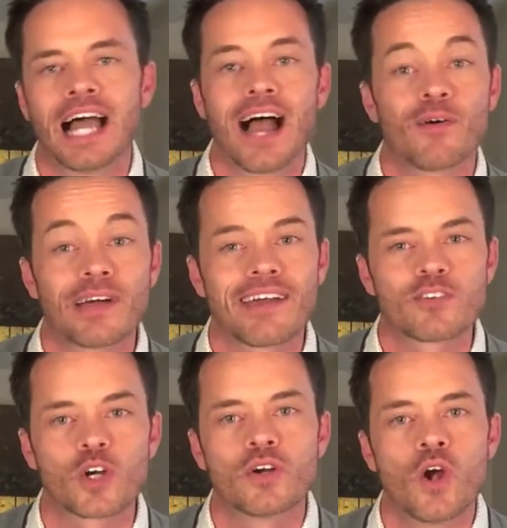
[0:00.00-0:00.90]

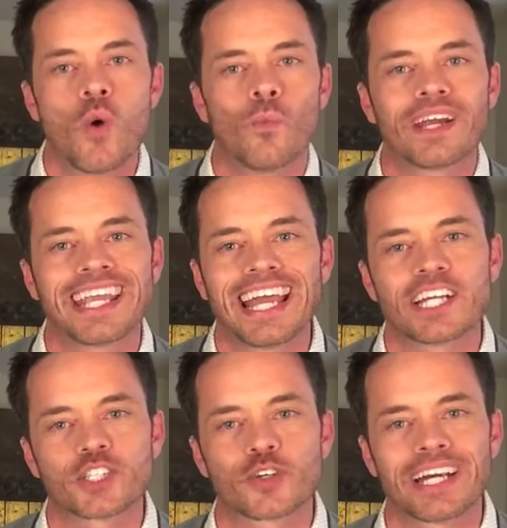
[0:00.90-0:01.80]
However, we
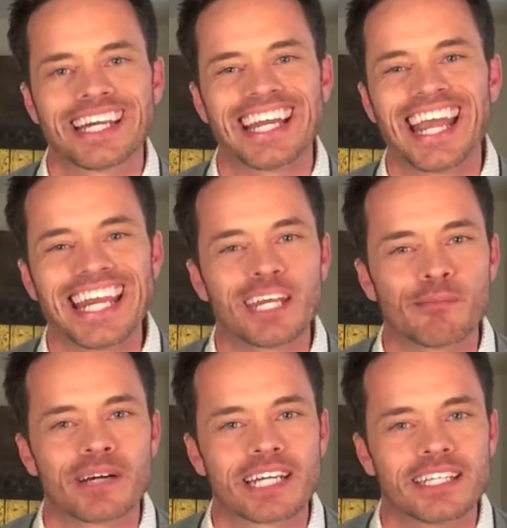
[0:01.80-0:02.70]
can't train
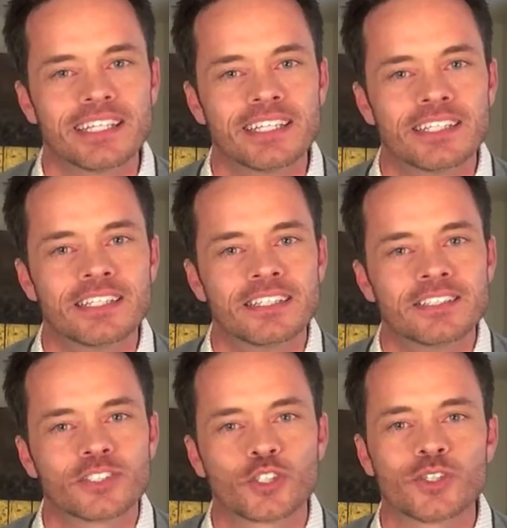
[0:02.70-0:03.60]
anybody
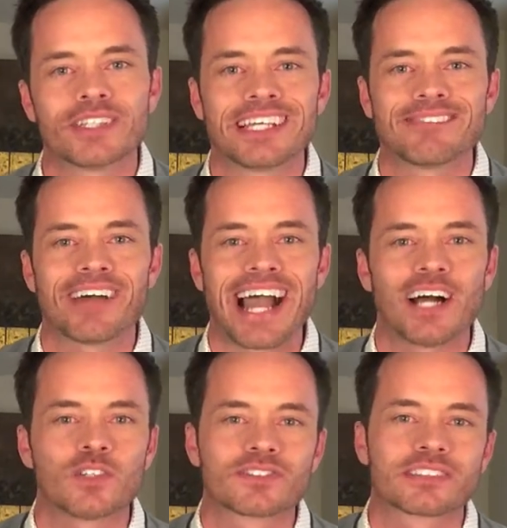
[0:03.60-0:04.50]
to live
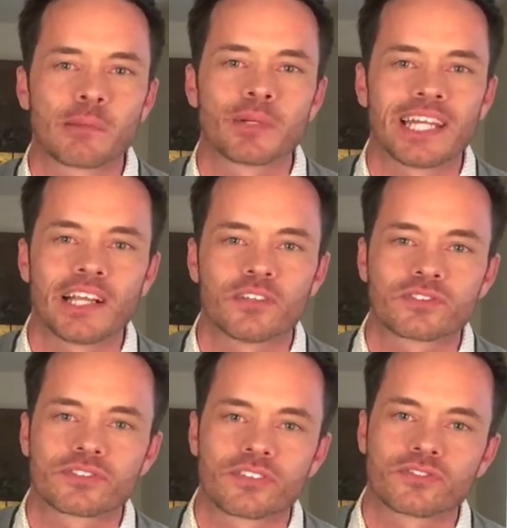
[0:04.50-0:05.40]
out somebody
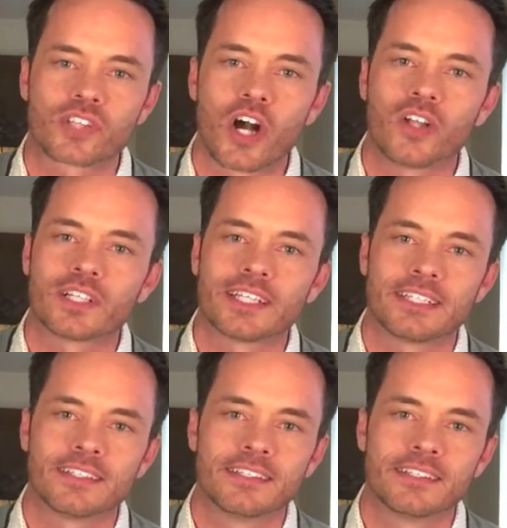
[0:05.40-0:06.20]
else's calling.